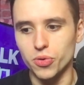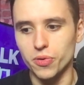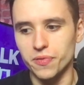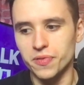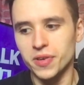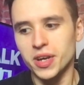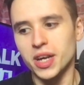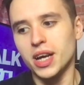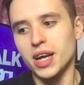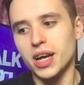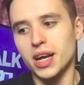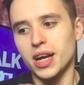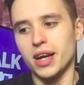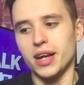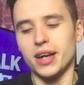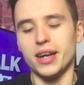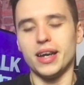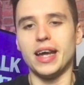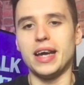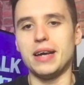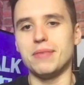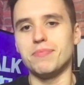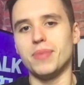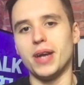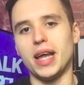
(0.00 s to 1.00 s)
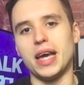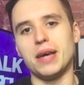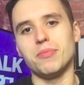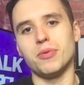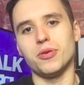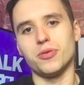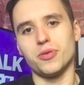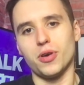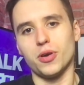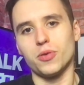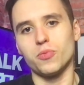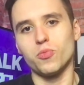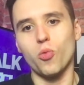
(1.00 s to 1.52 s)
of lay blame
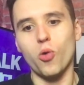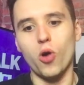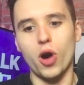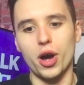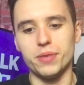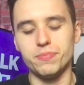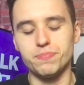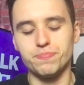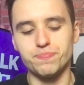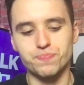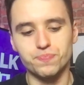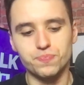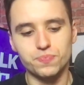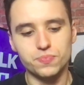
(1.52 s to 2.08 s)
on one,